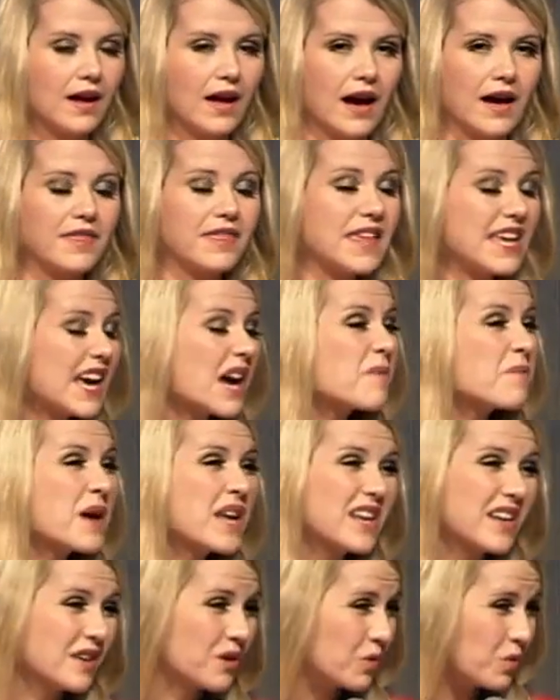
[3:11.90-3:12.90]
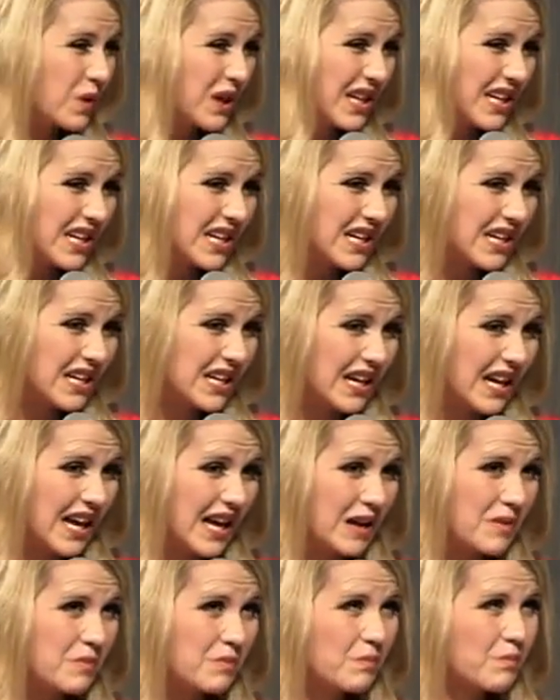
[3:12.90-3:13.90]
I think I made it a week,
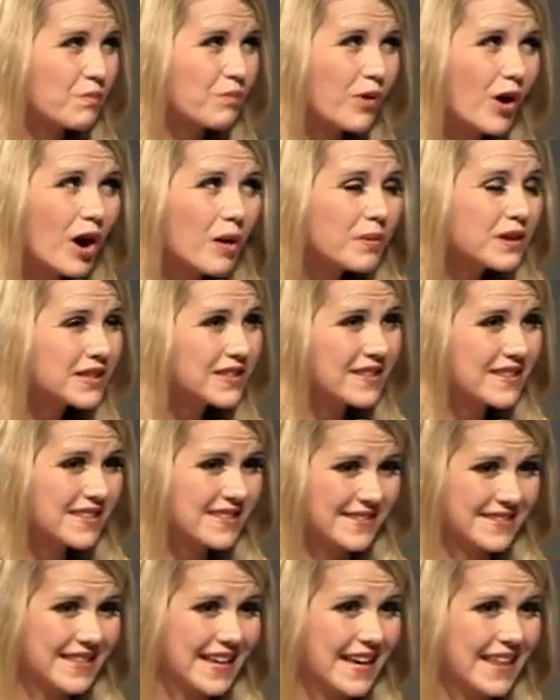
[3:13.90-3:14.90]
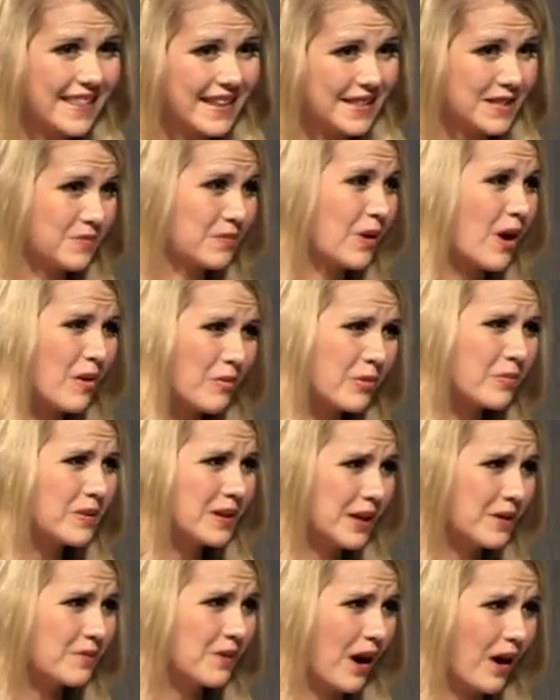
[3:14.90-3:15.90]
and probably to this day, that's
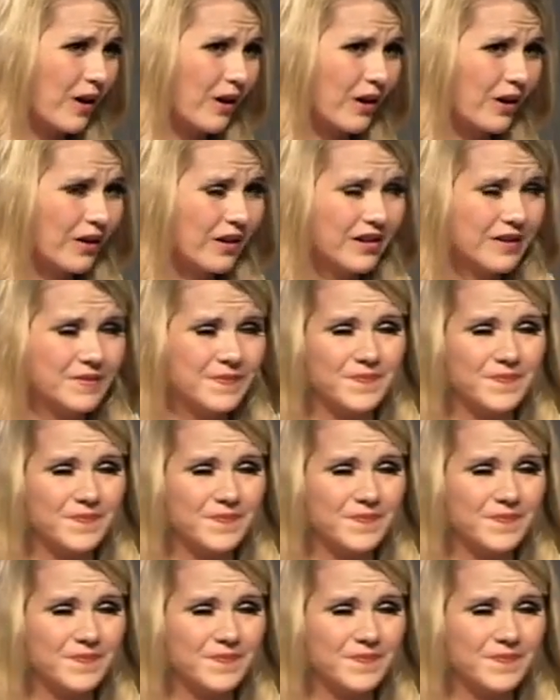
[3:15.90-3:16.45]
probably a record.